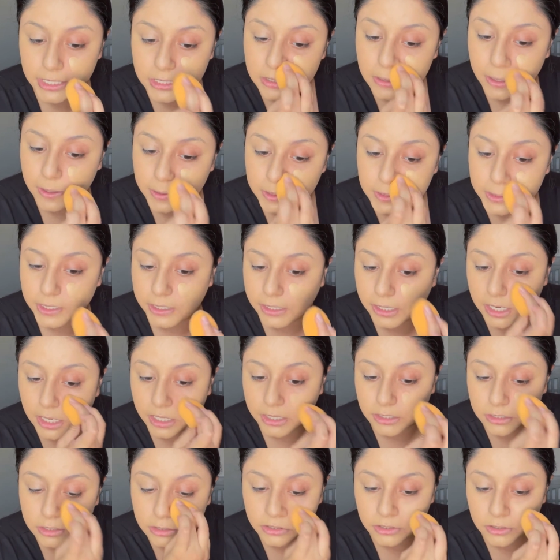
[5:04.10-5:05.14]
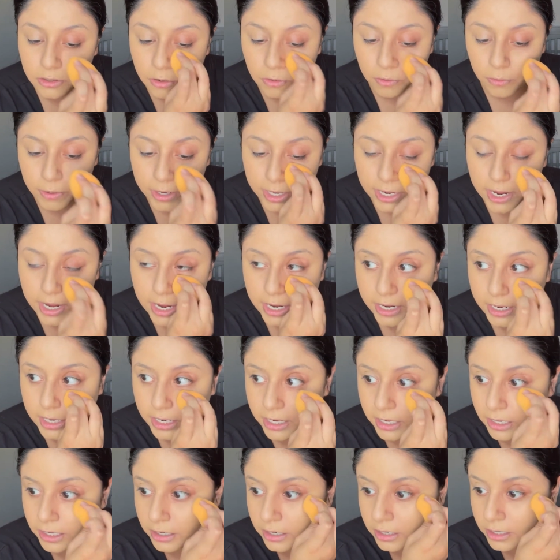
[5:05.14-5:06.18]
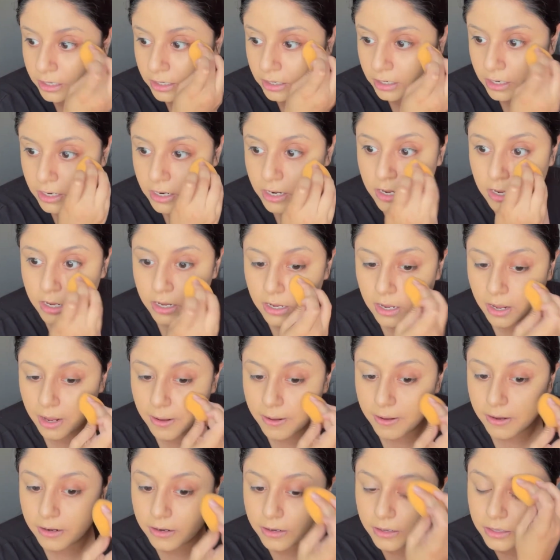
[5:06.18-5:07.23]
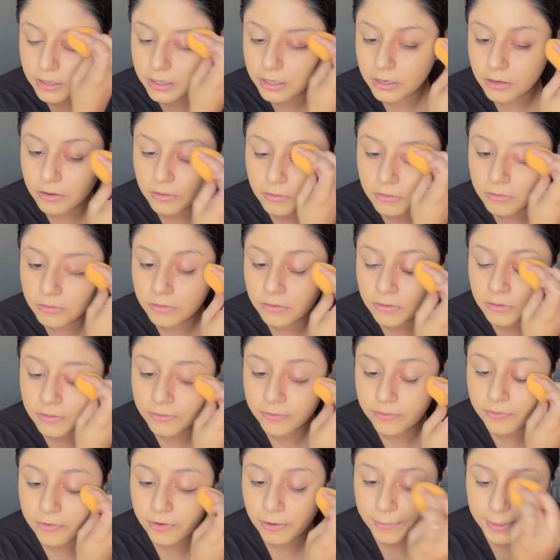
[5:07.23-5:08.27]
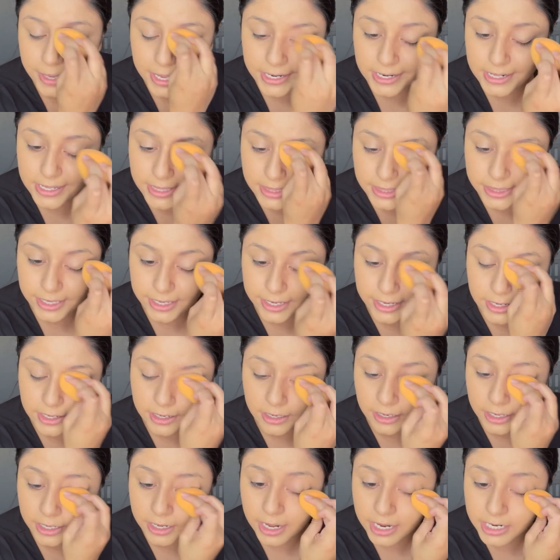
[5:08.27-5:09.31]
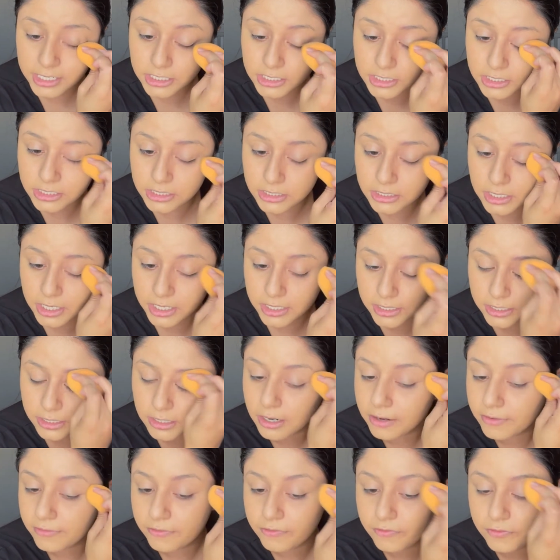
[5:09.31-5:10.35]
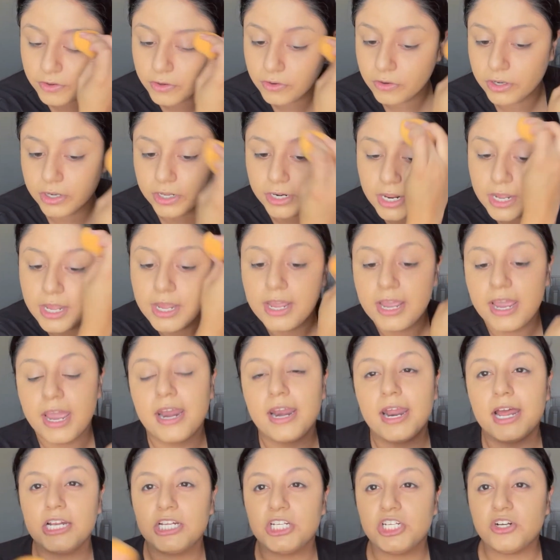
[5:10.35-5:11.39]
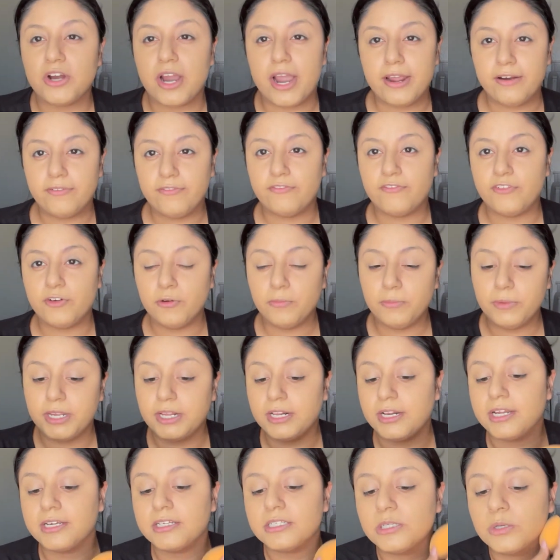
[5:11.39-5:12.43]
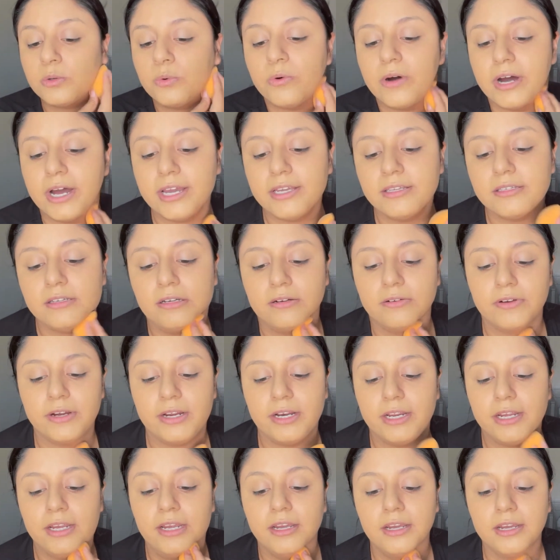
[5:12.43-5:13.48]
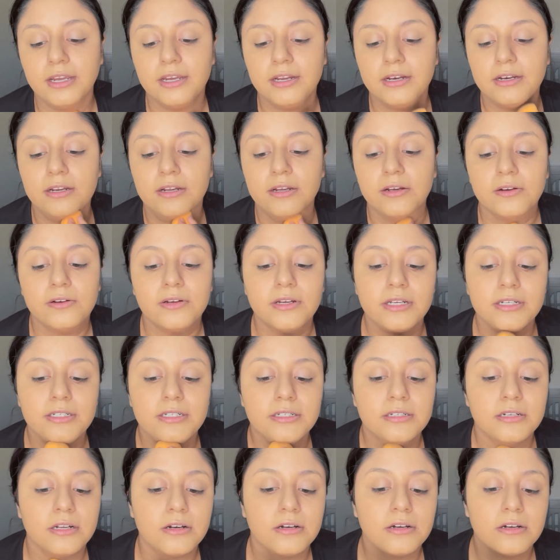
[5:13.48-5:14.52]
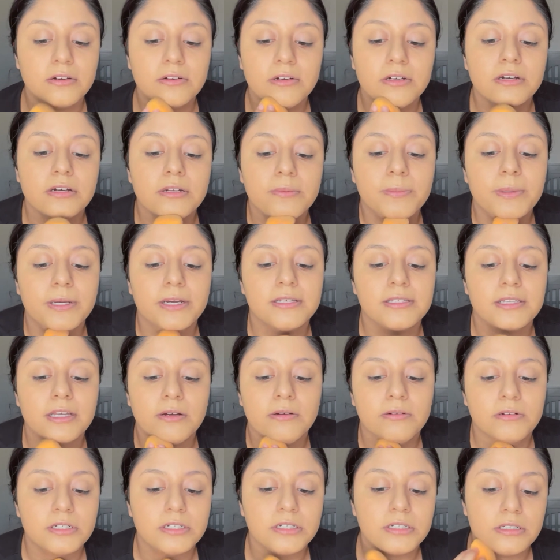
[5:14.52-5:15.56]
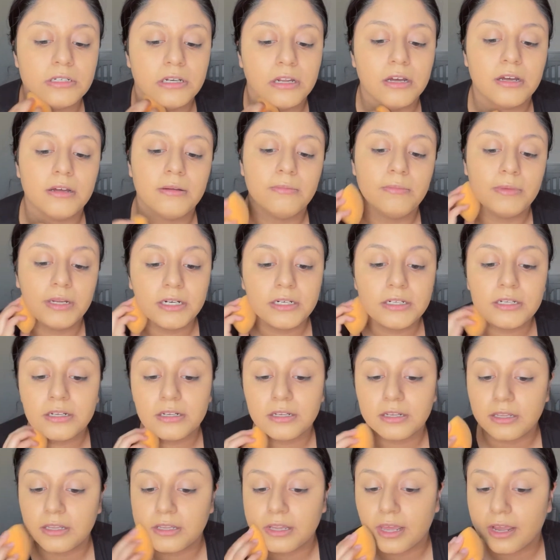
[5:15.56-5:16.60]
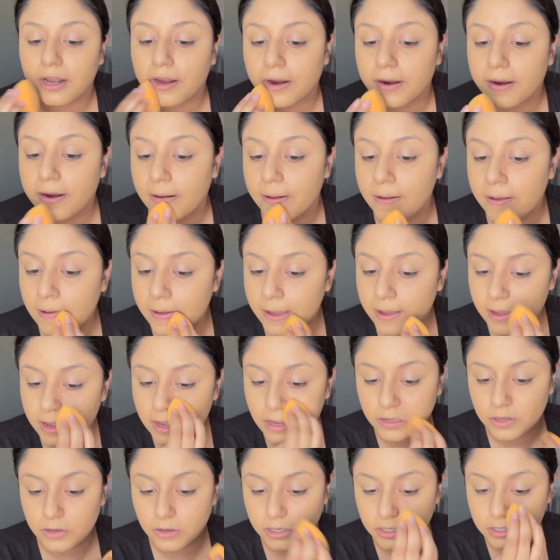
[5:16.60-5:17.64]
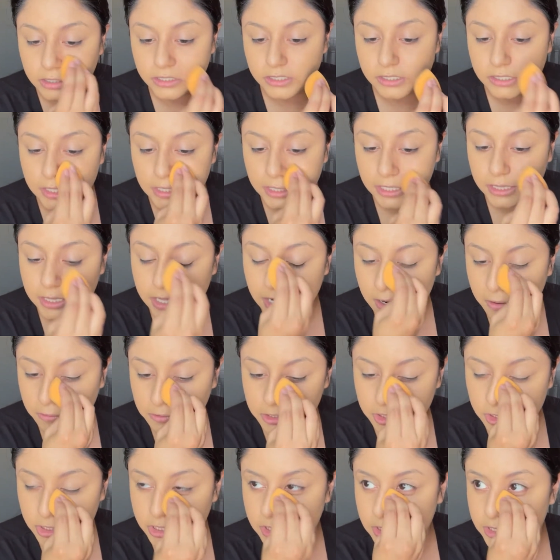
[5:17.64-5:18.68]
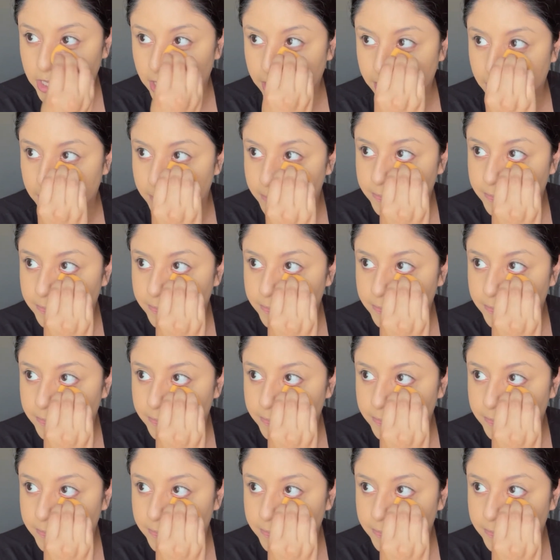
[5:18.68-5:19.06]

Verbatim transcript: so i was like yeah there's no way i can you know film anything like i just i did not feel good and i tried filming like twice already and it, it did not go good because i was just not mentally there and you could see that i was just like